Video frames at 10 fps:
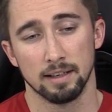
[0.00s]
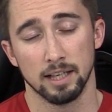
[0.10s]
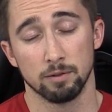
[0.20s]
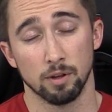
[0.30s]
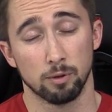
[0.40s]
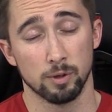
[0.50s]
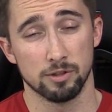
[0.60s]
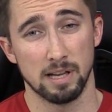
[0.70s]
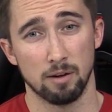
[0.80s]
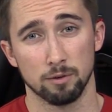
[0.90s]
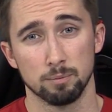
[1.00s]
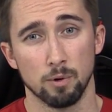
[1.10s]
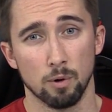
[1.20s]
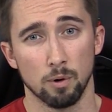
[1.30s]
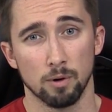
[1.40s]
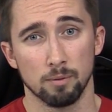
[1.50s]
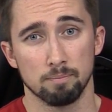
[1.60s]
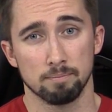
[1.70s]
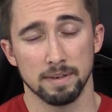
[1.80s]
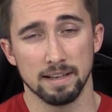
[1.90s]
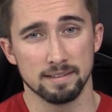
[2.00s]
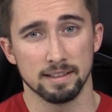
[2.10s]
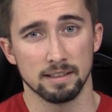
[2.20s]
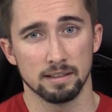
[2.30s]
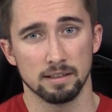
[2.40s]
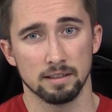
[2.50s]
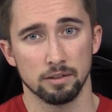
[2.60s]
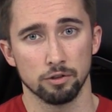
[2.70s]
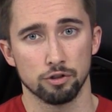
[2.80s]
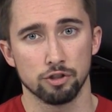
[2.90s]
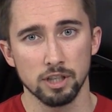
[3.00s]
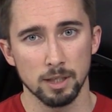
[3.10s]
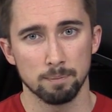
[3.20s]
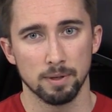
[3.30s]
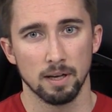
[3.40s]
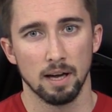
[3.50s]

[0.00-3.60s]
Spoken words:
even though $300 more isn't cheap,